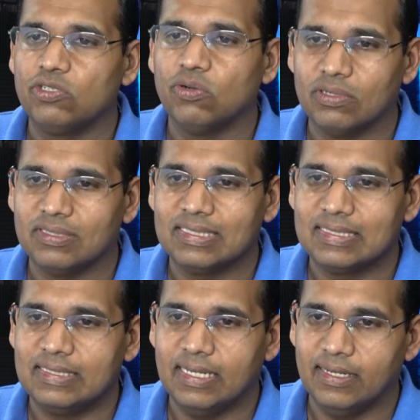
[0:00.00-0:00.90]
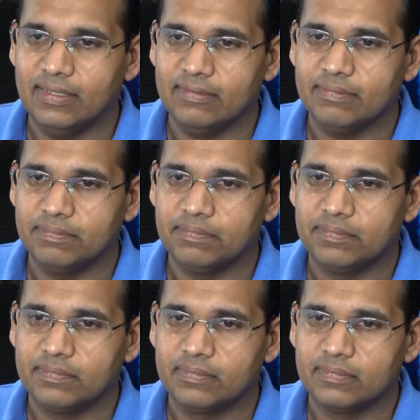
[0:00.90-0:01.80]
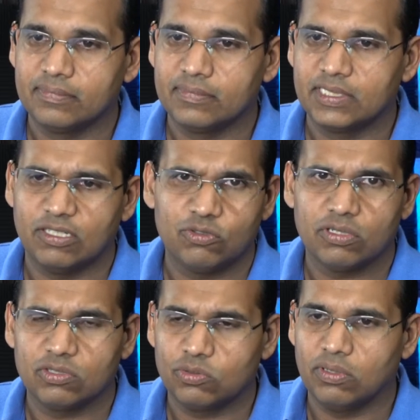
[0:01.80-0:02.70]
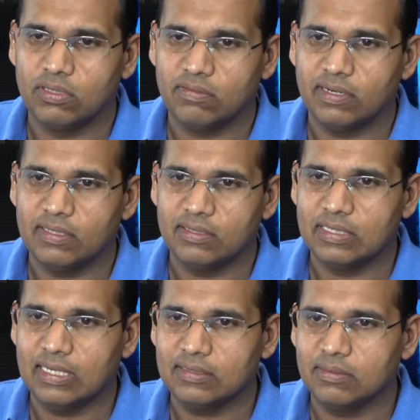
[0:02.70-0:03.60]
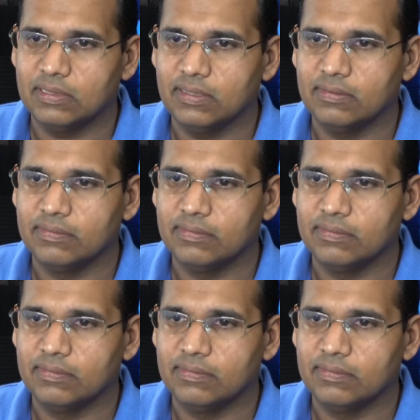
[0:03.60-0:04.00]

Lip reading: understand it. Citrix23, I think, is asking me that.